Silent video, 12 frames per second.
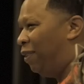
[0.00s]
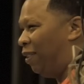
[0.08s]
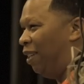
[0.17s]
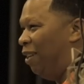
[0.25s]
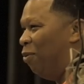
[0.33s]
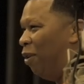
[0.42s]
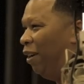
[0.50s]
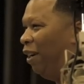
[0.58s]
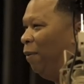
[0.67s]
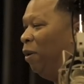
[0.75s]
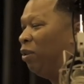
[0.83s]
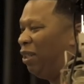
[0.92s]
seen one of them.
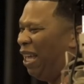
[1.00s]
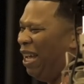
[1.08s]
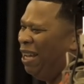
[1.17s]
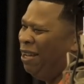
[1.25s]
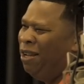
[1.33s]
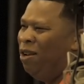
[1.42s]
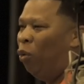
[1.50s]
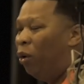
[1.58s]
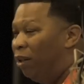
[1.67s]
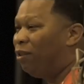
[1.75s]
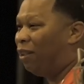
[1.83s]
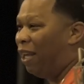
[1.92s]
He was like, what
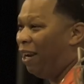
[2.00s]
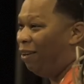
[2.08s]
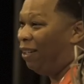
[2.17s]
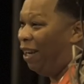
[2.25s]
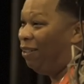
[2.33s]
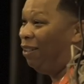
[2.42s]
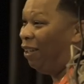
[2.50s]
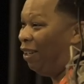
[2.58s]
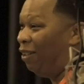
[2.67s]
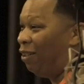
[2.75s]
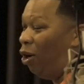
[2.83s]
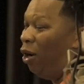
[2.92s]
is that? I was like, that's a
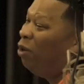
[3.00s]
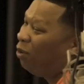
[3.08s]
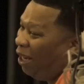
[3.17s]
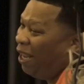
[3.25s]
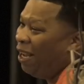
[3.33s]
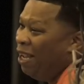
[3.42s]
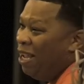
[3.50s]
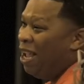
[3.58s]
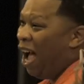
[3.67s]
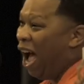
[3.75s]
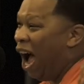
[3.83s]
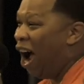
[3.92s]
guitar. He was like,
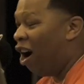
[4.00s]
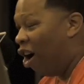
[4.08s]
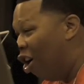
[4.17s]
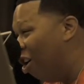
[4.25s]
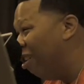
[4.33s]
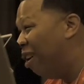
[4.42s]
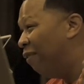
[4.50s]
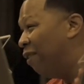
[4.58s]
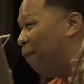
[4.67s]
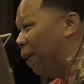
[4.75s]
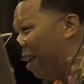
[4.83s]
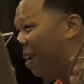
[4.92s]
I heard of it,
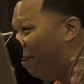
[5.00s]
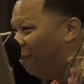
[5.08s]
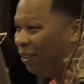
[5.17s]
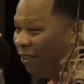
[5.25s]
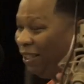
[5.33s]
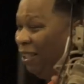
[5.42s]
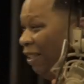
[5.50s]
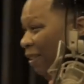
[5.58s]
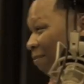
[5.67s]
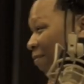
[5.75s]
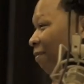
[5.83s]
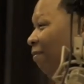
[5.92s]
but I never seen it.